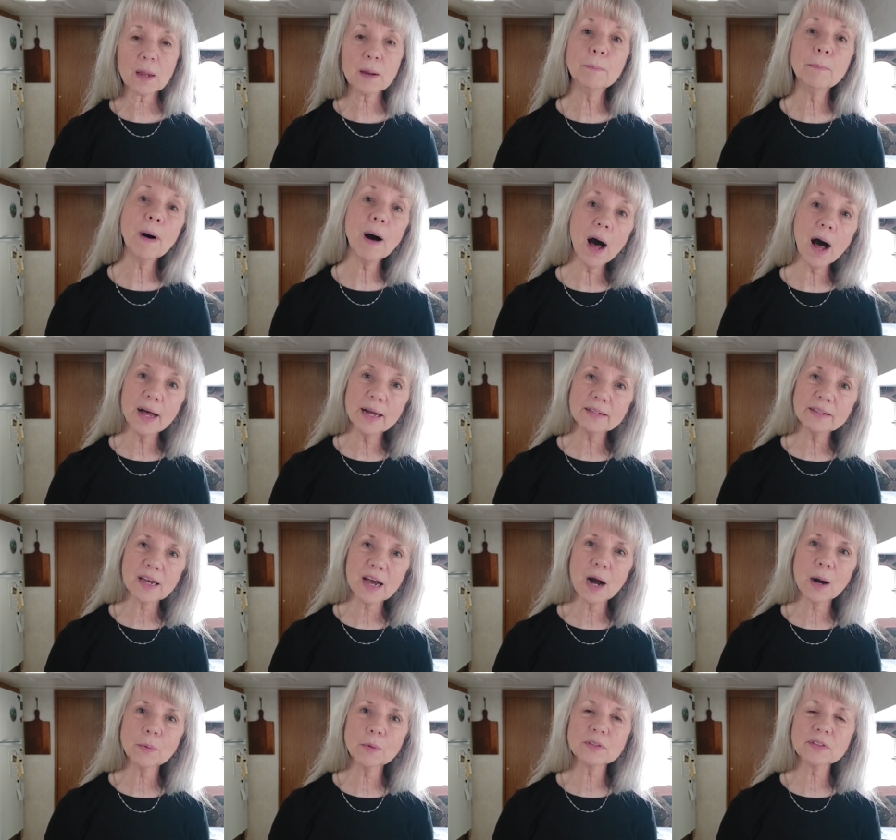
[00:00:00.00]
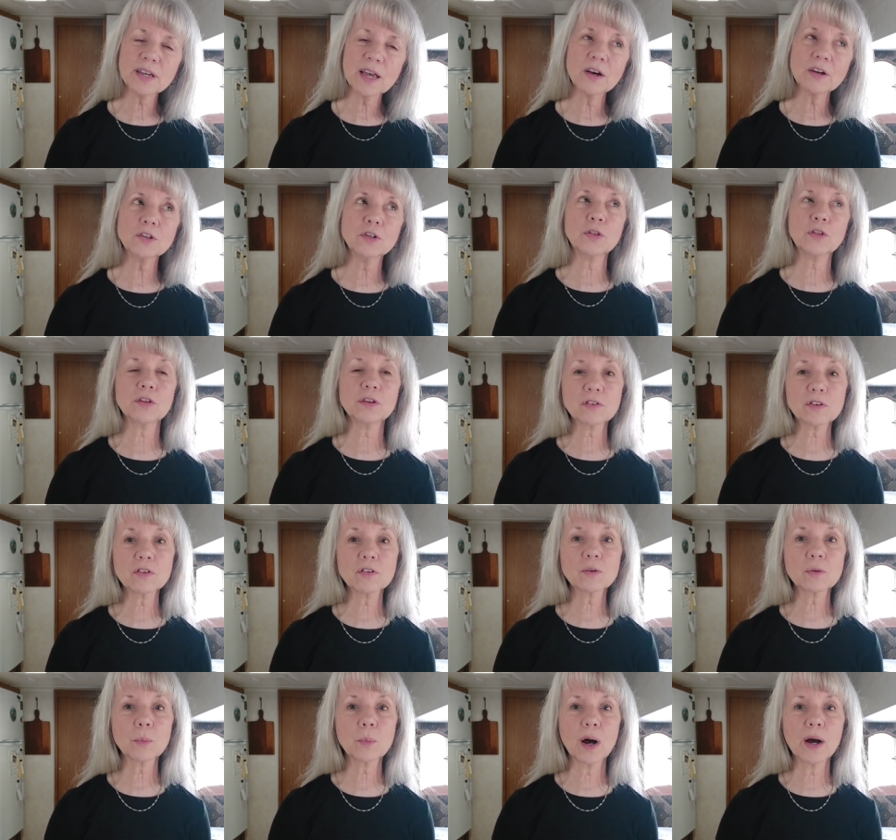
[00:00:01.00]
But I will tell you, this
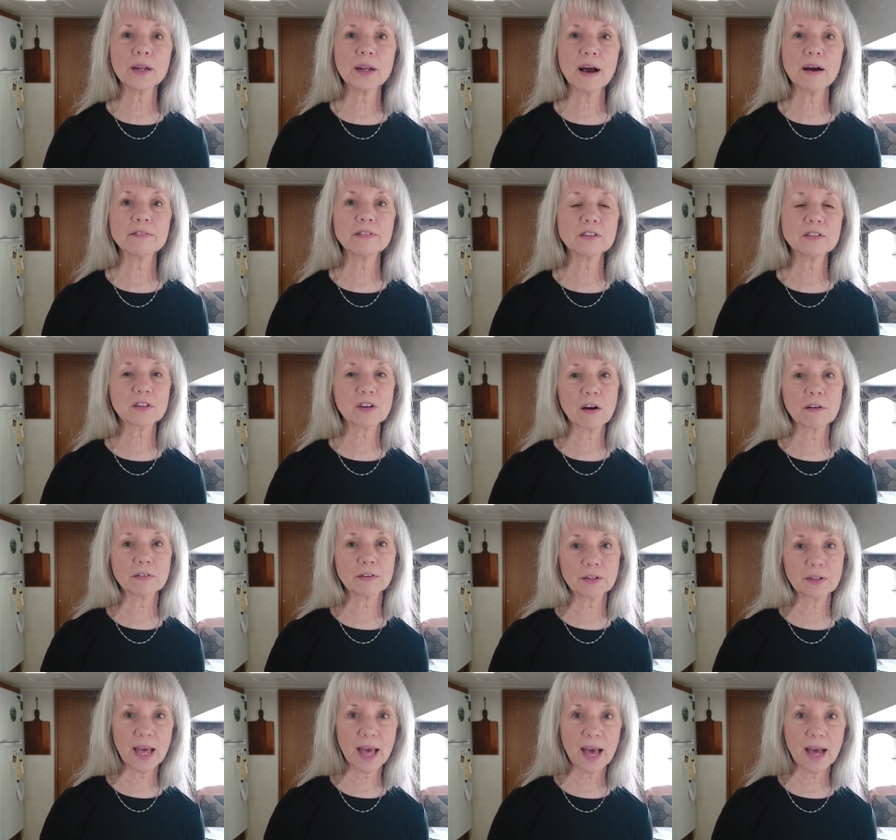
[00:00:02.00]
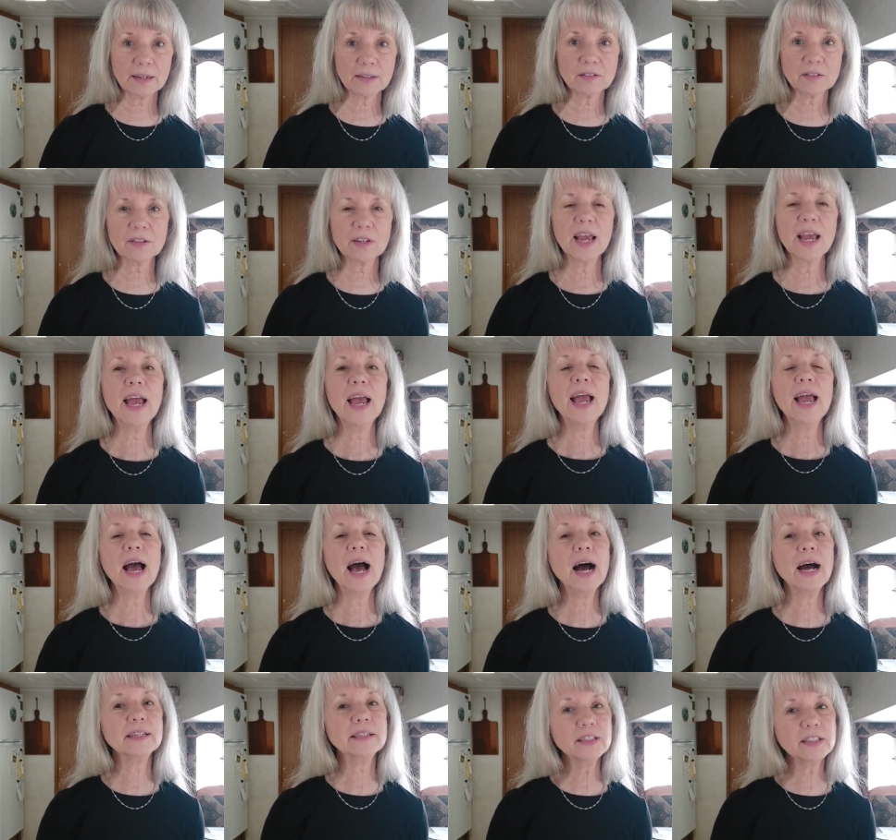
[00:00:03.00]
is what I've discovered next.
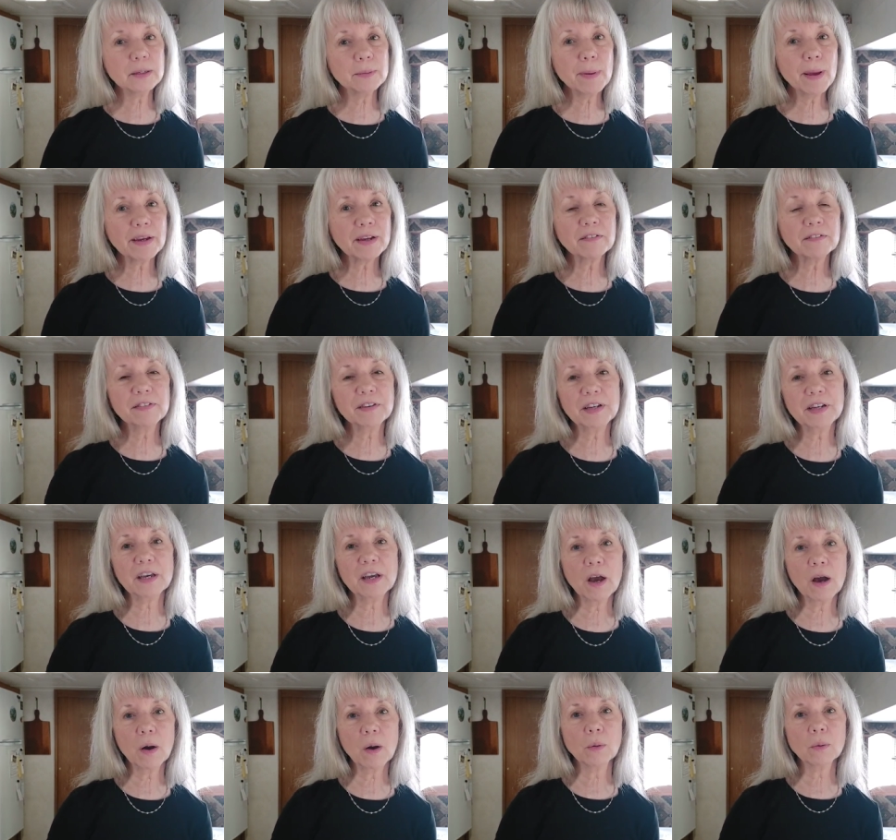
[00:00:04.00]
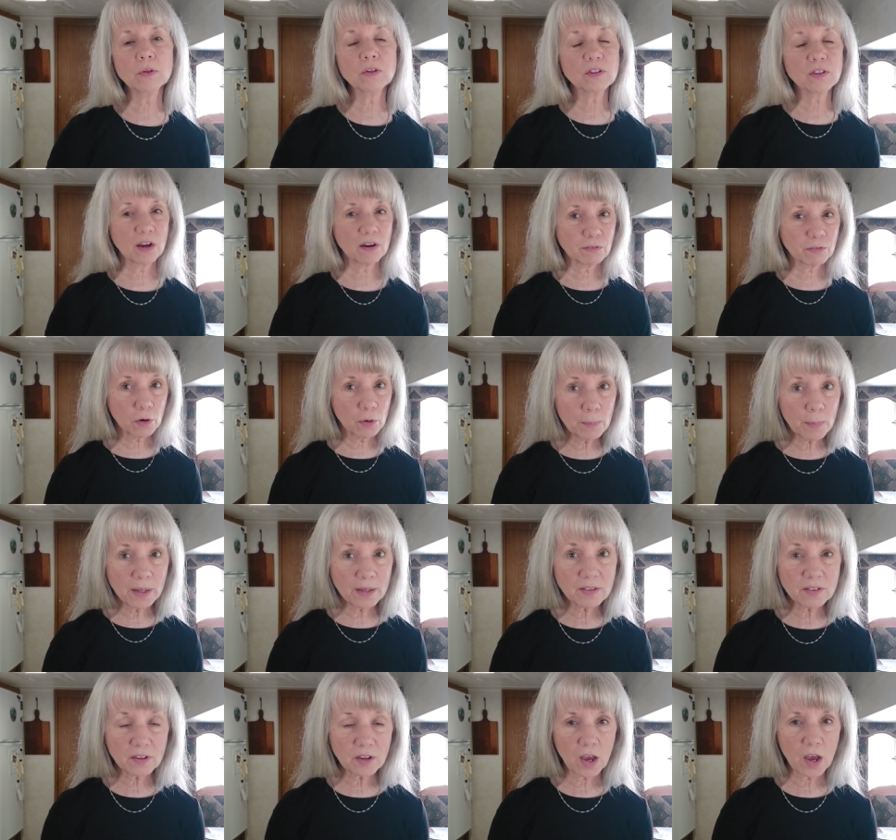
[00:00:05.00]
I did make a video several
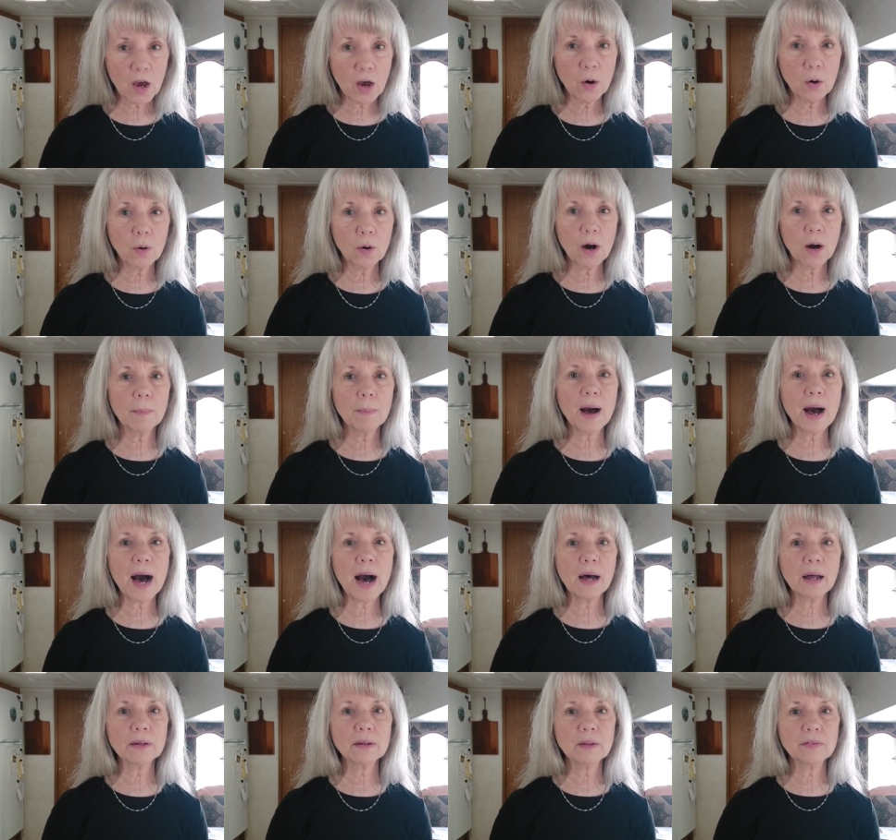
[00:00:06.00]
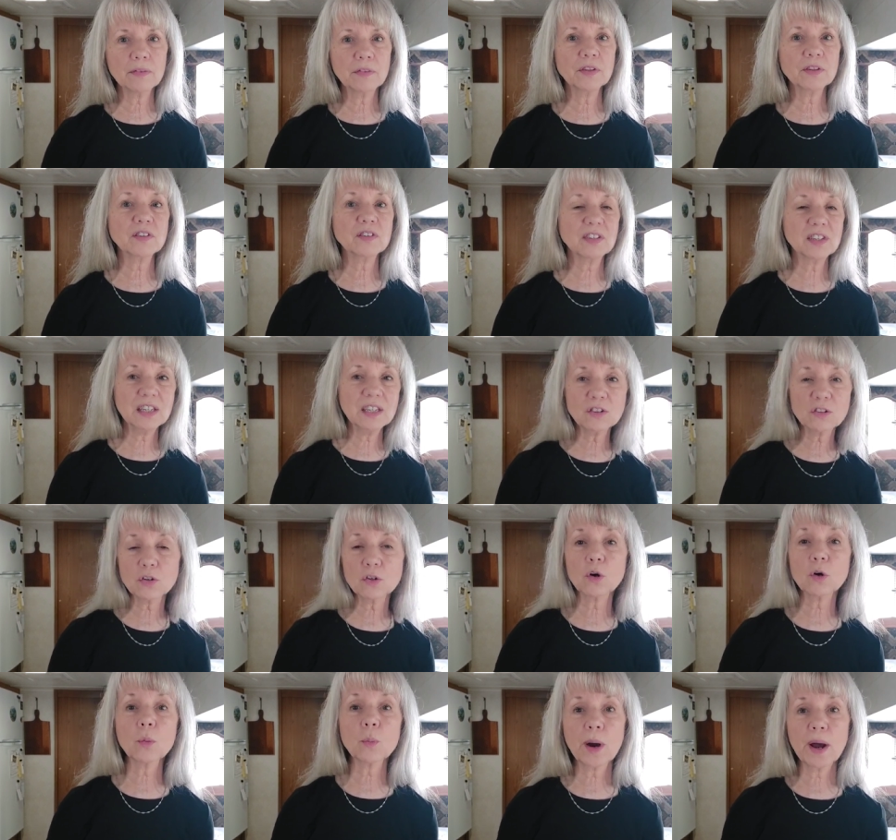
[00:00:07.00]
months ago about the
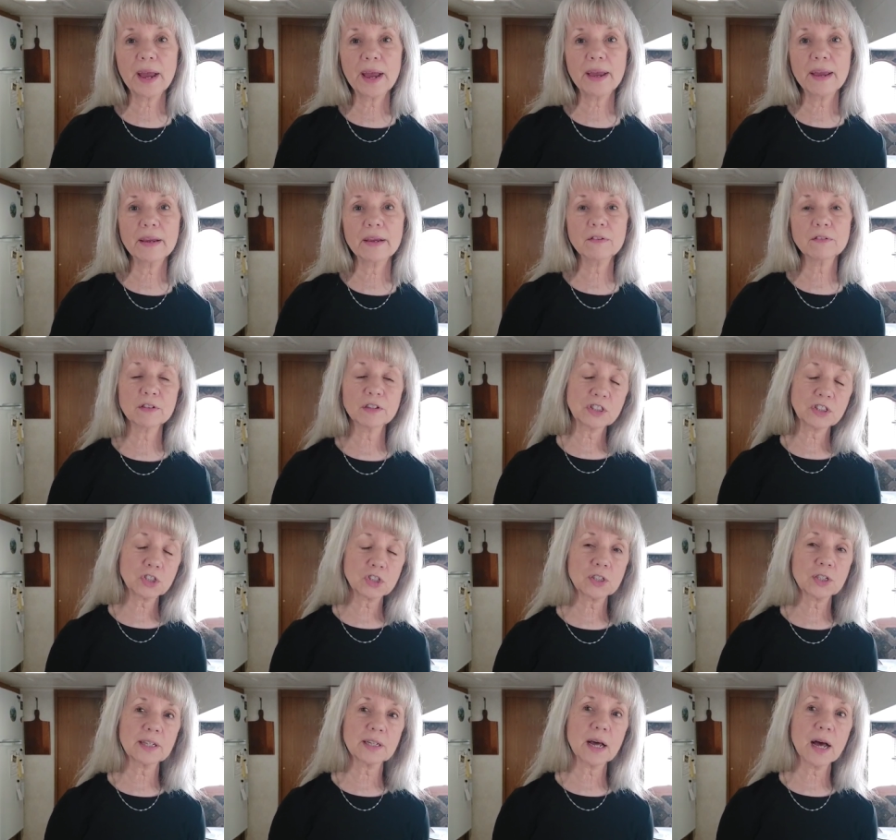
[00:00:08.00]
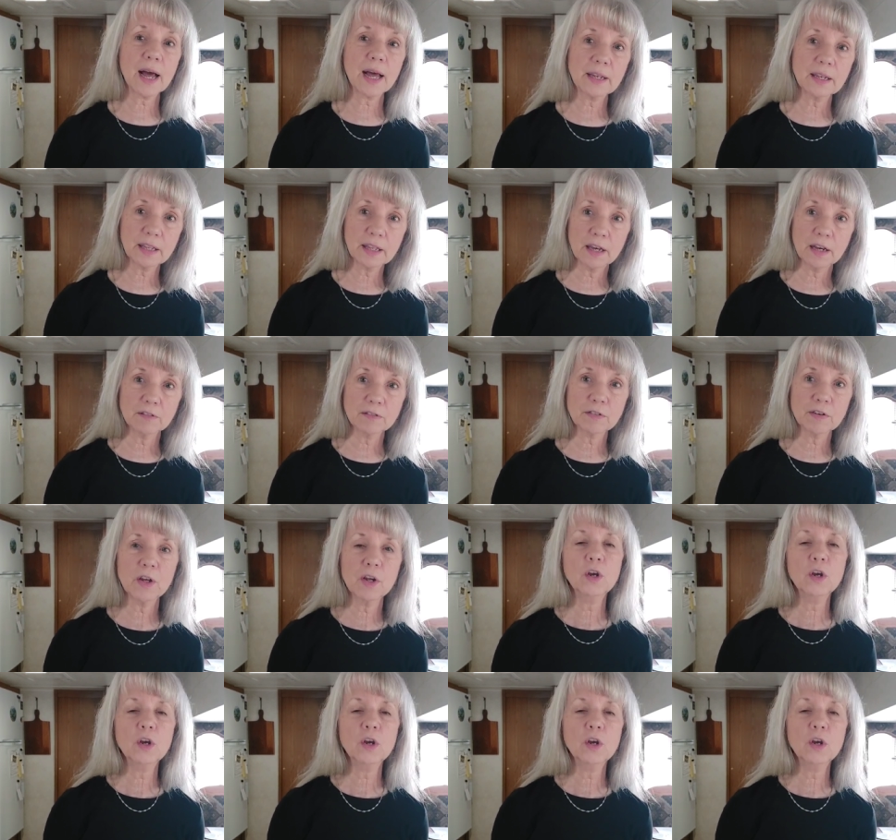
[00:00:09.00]
seasonal way Richard and I live.